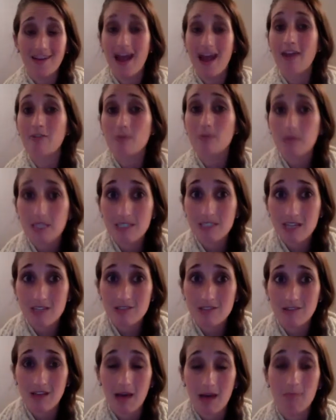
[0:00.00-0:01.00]
Everybody
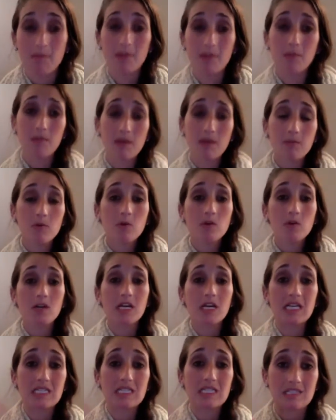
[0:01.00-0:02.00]
does do that. But the people who are
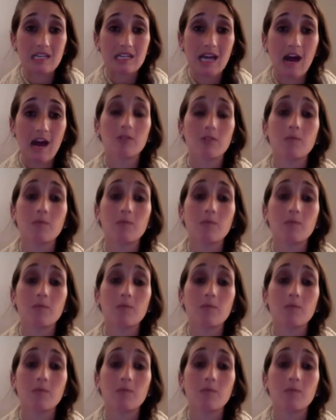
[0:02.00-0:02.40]
going to stick out,